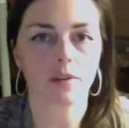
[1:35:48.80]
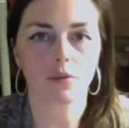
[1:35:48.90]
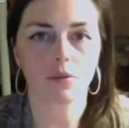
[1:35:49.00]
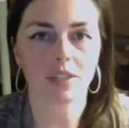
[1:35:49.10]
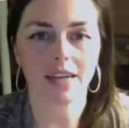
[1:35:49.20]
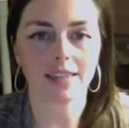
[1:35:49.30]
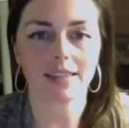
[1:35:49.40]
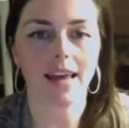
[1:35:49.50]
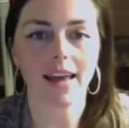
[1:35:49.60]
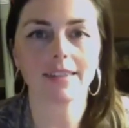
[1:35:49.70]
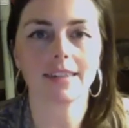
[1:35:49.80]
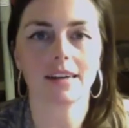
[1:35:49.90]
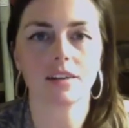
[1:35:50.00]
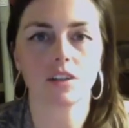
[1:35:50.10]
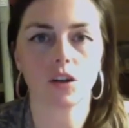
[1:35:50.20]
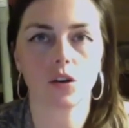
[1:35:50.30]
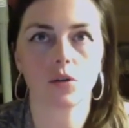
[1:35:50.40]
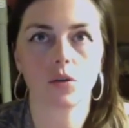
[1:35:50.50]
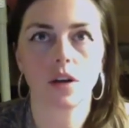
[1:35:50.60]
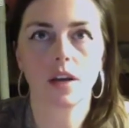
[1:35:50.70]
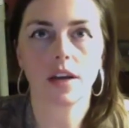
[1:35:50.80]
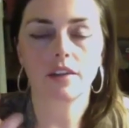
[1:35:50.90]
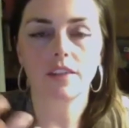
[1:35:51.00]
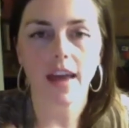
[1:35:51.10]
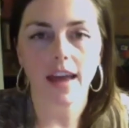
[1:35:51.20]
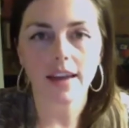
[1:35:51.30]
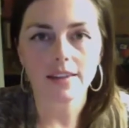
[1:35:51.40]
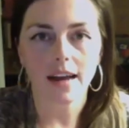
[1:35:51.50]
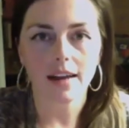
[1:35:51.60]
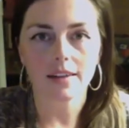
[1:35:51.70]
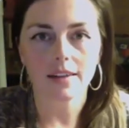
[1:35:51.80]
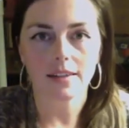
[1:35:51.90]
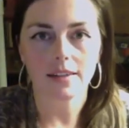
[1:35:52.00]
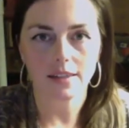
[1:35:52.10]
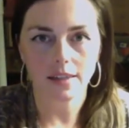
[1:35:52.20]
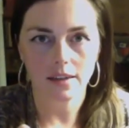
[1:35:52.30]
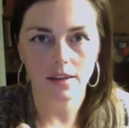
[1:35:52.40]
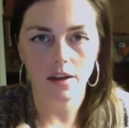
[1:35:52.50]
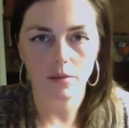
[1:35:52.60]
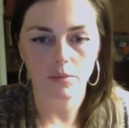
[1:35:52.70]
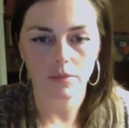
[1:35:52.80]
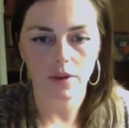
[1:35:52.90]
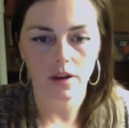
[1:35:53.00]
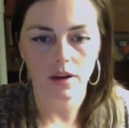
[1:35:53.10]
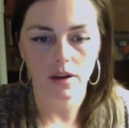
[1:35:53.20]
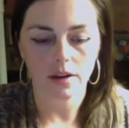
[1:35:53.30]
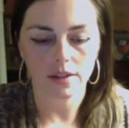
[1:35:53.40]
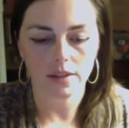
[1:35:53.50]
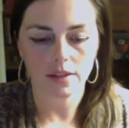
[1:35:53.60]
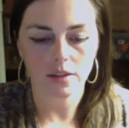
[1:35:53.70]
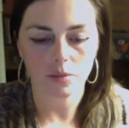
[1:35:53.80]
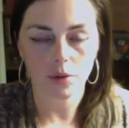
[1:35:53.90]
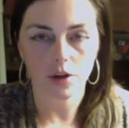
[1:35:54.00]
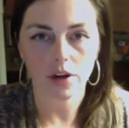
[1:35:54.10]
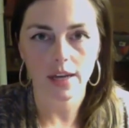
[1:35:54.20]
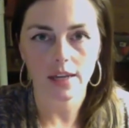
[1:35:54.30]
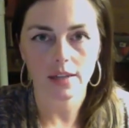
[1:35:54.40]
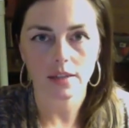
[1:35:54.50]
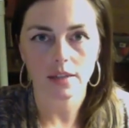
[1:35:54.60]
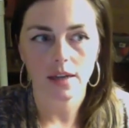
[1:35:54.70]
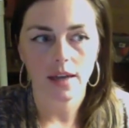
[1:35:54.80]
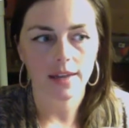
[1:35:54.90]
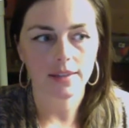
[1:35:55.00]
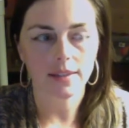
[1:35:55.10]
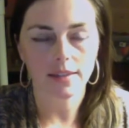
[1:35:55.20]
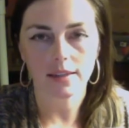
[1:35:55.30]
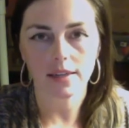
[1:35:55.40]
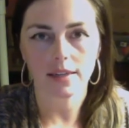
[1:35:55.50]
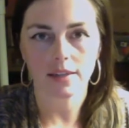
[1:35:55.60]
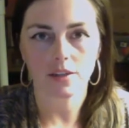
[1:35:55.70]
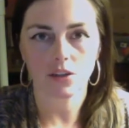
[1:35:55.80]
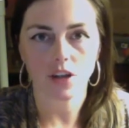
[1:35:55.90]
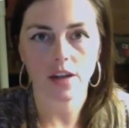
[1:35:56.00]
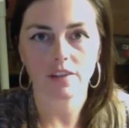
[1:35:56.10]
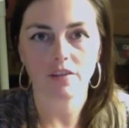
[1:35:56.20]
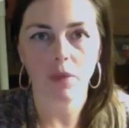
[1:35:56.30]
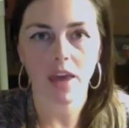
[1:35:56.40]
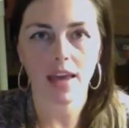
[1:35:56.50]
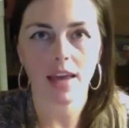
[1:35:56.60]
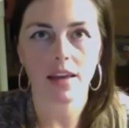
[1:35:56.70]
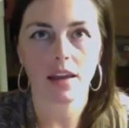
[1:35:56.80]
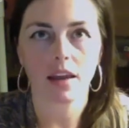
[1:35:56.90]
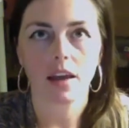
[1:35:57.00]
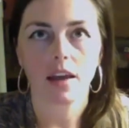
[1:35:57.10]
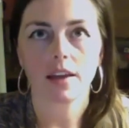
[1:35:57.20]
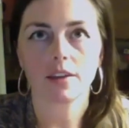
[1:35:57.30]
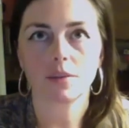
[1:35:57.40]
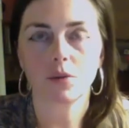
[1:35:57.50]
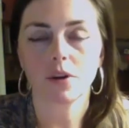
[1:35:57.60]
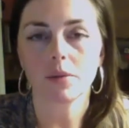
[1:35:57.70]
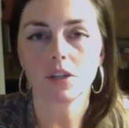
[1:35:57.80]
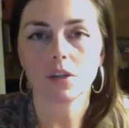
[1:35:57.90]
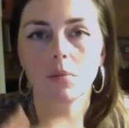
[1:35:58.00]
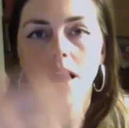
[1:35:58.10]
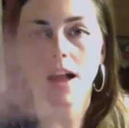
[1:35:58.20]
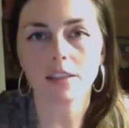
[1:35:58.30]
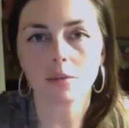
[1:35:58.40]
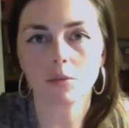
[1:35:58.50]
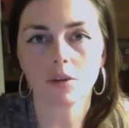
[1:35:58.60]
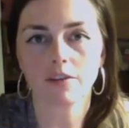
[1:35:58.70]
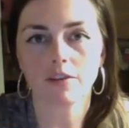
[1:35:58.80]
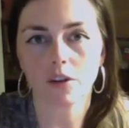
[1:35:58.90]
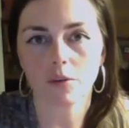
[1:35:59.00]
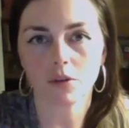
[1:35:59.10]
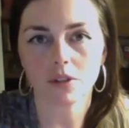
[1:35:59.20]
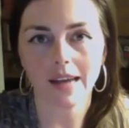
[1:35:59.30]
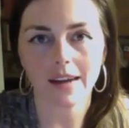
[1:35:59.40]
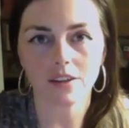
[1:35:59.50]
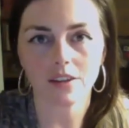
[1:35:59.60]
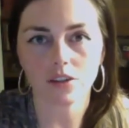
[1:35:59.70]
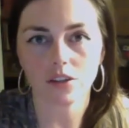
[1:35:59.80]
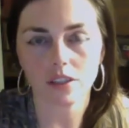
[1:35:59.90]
protecting the exile. So if the exile is still burdened and still in its shell of pain, it's pretty much impossible for the protector to